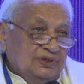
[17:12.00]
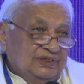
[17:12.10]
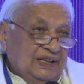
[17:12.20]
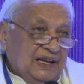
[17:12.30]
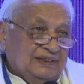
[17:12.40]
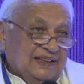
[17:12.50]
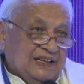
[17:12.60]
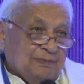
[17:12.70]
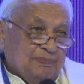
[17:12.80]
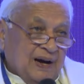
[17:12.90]

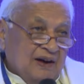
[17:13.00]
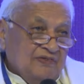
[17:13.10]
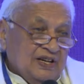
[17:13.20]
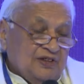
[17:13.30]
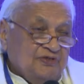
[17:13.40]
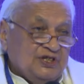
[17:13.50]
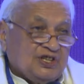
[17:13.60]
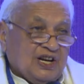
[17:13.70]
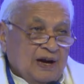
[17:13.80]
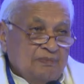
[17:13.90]
that power
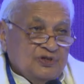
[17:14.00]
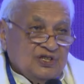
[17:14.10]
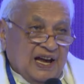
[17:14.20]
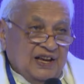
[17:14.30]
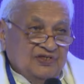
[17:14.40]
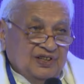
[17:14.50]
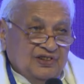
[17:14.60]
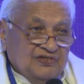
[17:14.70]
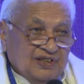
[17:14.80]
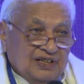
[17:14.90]
which comes as a
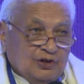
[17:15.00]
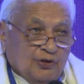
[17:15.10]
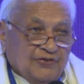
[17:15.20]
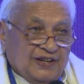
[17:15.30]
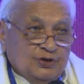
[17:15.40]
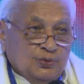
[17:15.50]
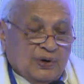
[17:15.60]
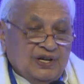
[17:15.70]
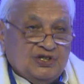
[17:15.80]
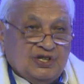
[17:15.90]
result of
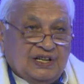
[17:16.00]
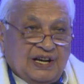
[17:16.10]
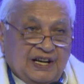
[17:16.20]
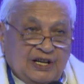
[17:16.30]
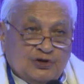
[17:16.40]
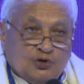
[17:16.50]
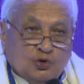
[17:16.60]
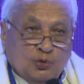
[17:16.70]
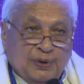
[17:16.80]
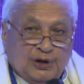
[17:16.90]
education is
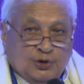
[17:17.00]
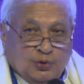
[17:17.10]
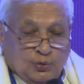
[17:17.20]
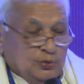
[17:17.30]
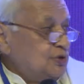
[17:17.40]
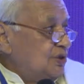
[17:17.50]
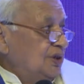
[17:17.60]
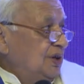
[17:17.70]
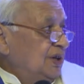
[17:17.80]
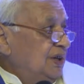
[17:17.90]
to be used,
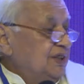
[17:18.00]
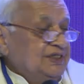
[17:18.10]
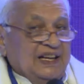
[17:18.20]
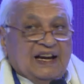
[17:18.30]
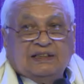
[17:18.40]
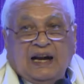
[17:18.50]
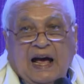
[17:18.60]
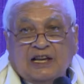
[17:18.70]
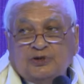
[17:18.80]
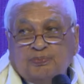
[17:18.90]
that
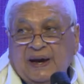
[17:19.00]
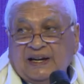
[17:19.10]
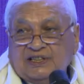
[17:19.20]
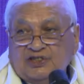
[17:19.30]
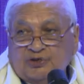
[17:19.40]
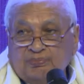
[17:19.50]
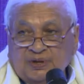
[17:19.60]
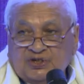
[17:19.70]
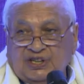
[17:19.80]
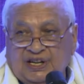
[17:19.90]
aspect is
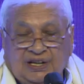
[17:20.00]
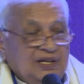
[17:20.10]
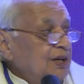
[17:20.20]
missing